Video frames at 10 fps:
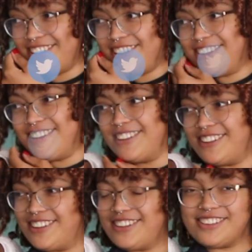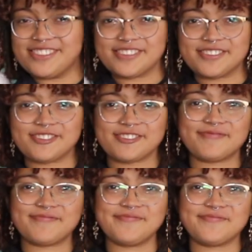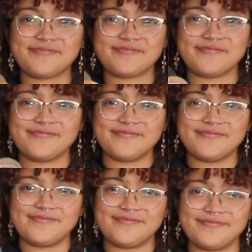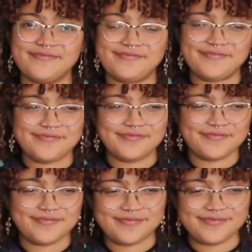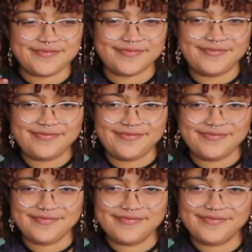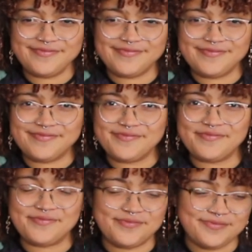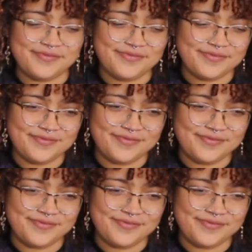(silent)